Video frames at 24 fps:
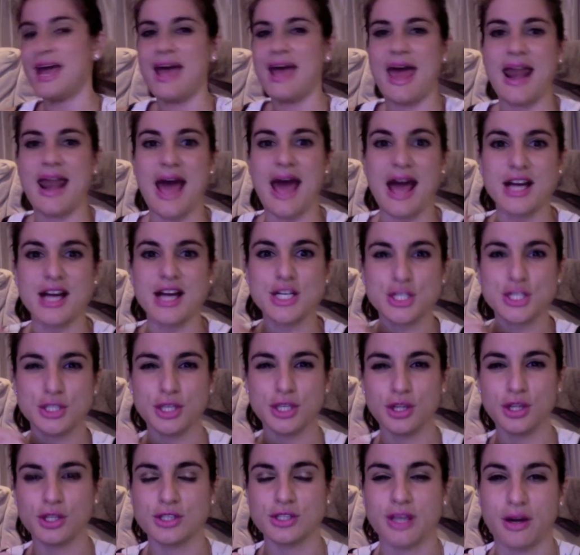It actually
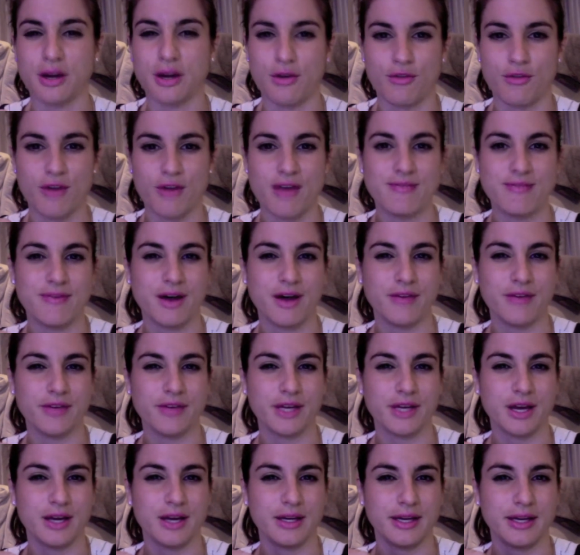looks like a red velvet
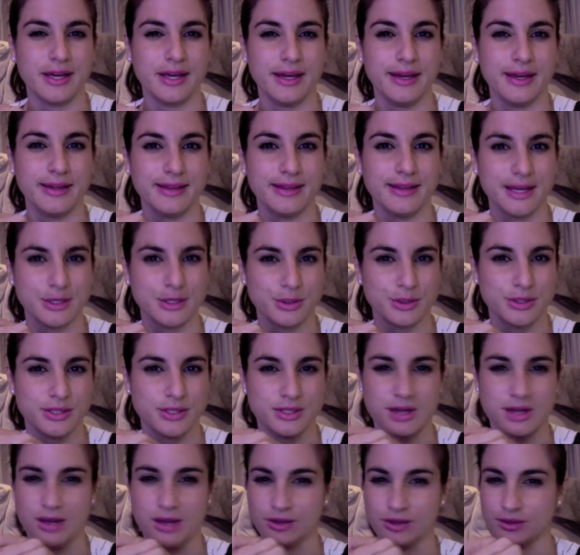kind of cake. That's what this
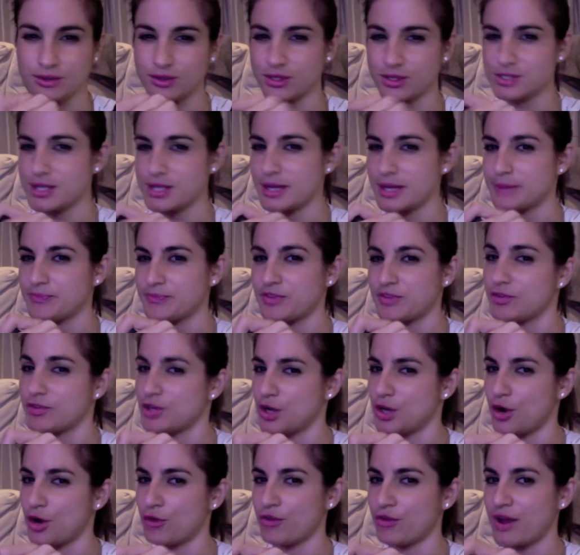color looks like. If you
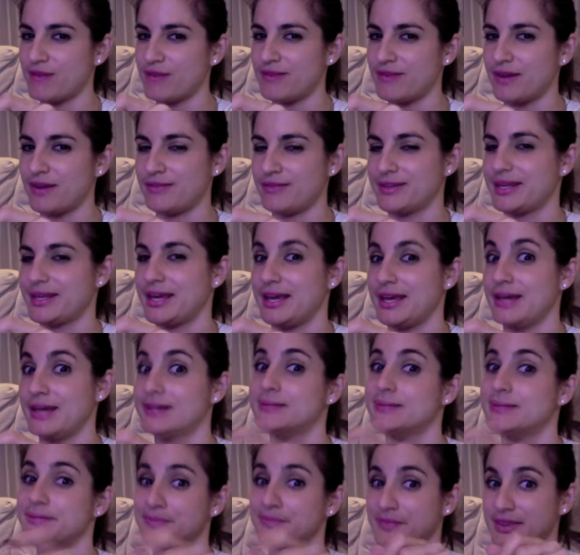know red velvet cake,
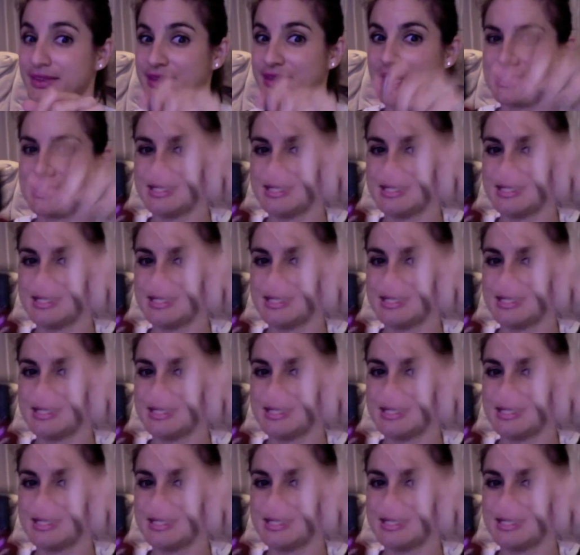that's